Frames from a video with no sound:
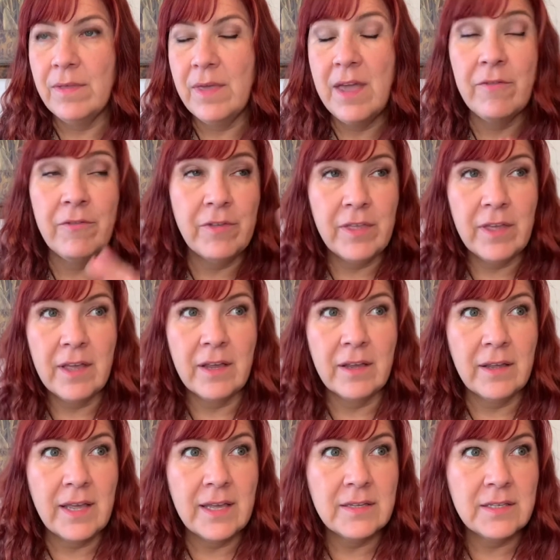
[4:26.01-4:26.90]

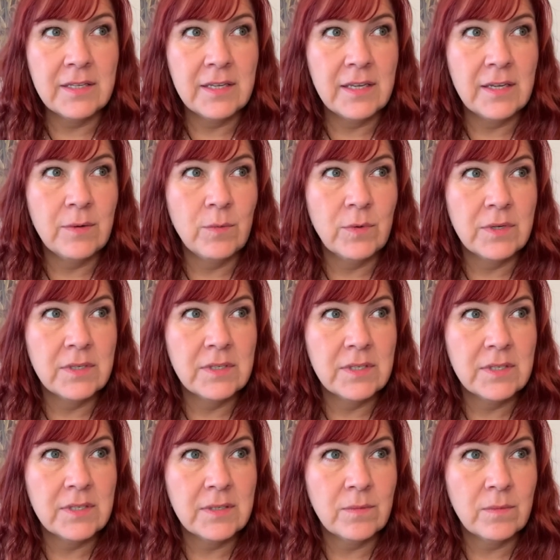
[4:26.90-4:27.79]
everything, as he
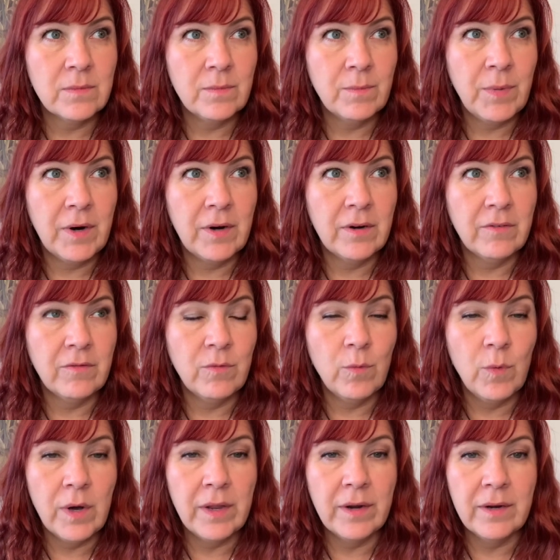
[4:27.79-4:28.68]
was part of
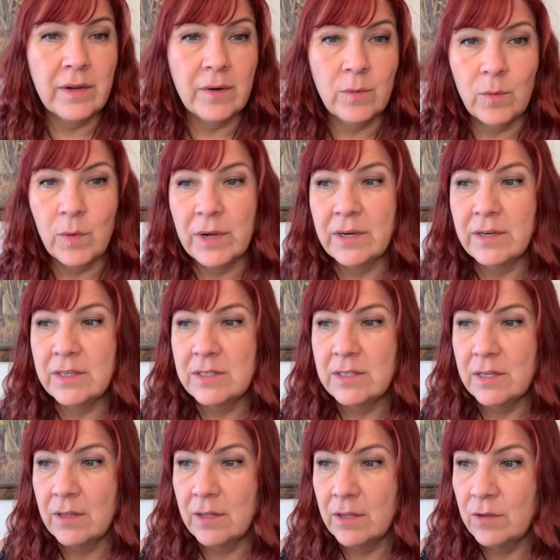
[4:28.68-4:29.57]
one and oneness
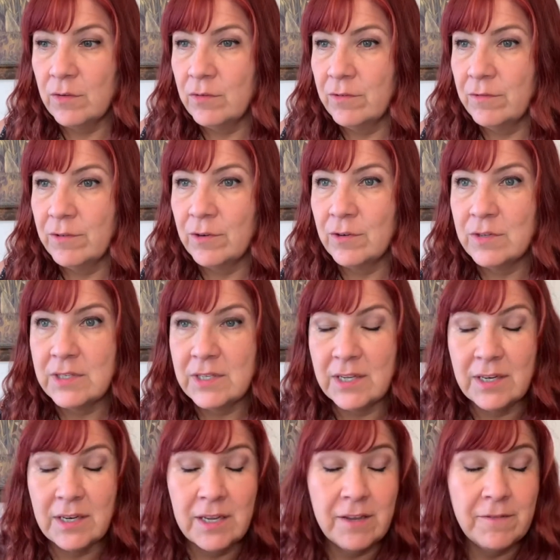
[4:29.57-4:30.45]
in the universe,
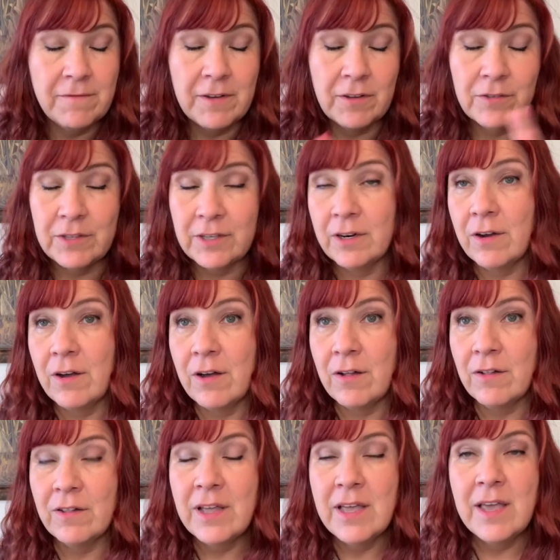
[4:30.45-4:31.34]
and he felt it
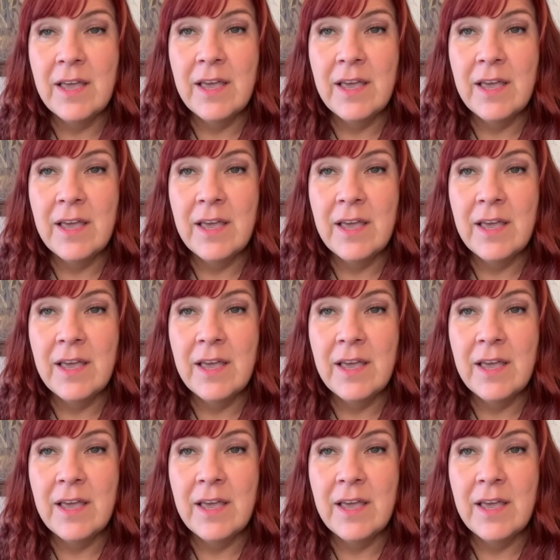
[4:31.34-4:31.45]
all.